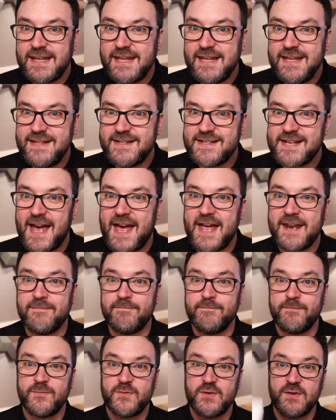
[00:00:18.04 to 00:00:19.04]
E10.
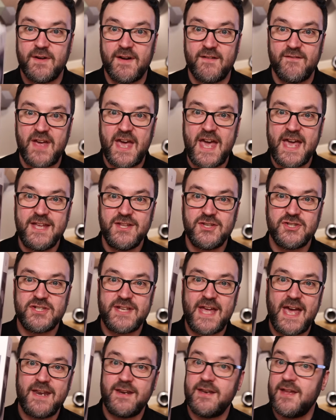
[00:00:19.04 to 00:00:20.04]
So we have
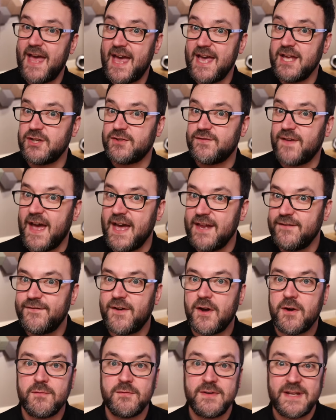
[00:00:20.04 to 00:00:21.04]
H10, H for
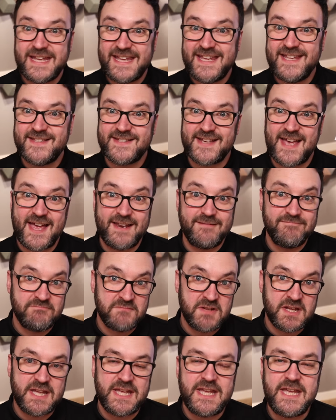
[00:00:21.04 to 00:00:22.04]
headphone, E10,
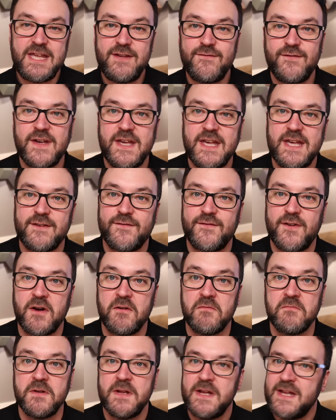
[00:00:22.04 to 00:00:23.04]
E for
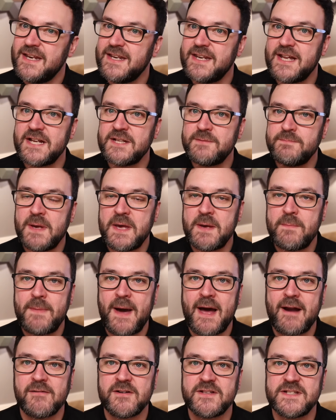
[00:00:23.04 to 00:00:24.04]
earphone. Nice bit of
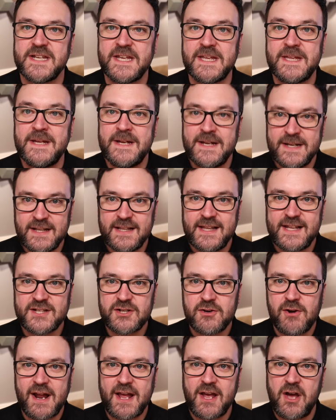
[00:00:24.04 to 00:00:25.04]
parity. Let's
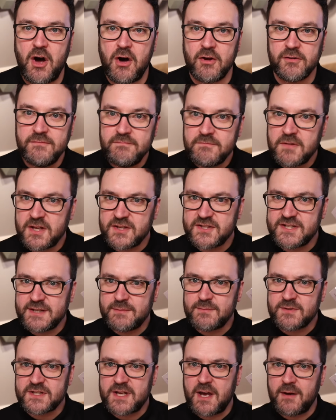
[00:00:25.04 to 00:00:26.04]
crack on and see
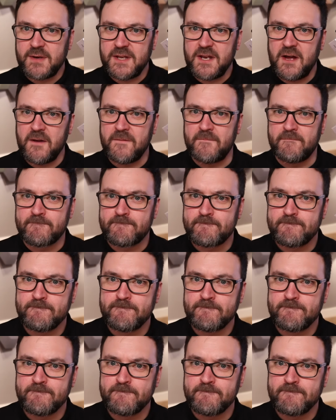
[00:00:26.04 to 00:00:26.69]
what's going on.